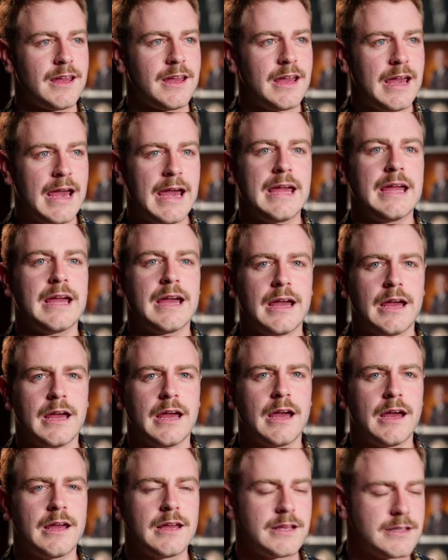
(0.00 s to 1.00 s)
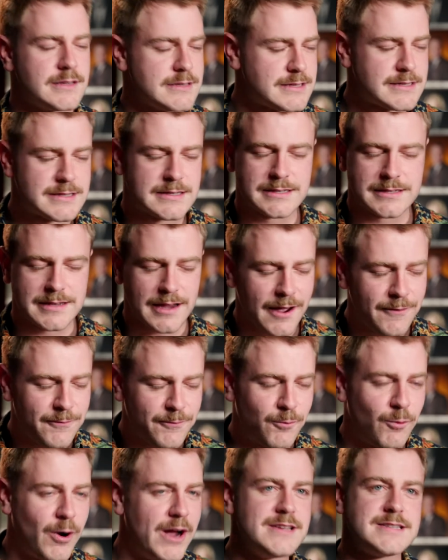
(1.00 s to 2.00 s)
hey, it's
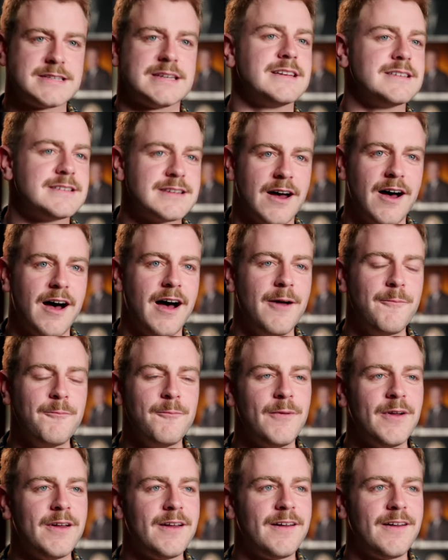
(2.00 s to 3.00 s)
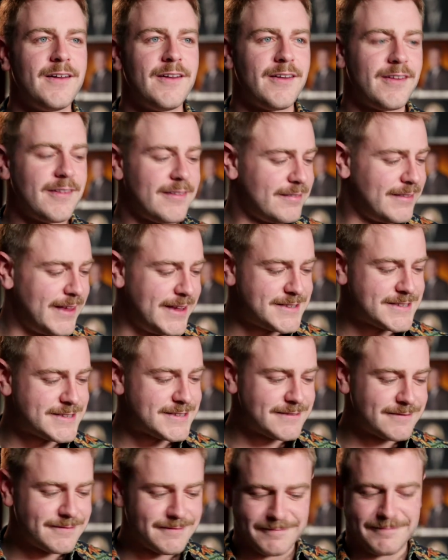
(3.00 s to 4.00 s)
stuff wasting time.
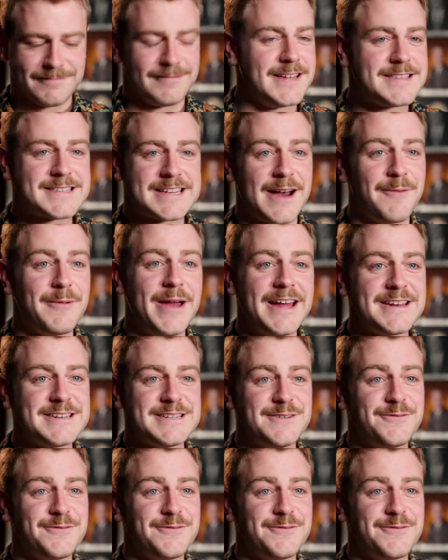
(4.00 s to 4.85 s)
Let's come out to